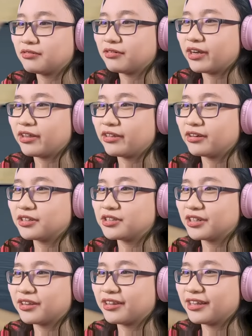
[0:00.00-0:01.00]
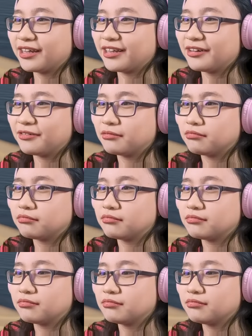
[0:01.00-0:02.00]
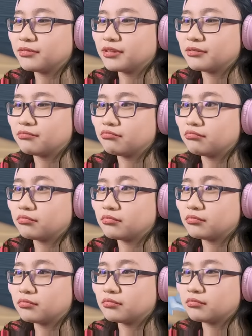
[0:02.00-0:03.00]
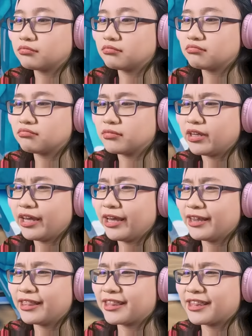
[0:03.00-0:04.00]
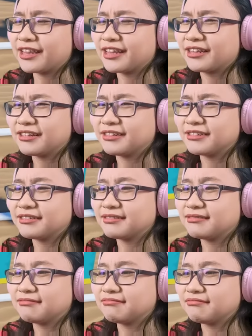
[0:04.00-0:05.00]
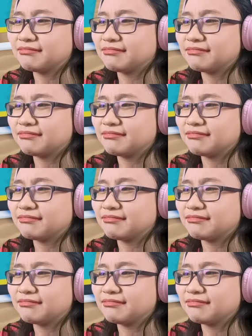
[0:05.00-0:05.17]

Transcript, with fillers: Why isn't it just Today yellow? Today we'll be playing red light, green light. When it says it's... green light, you can walk.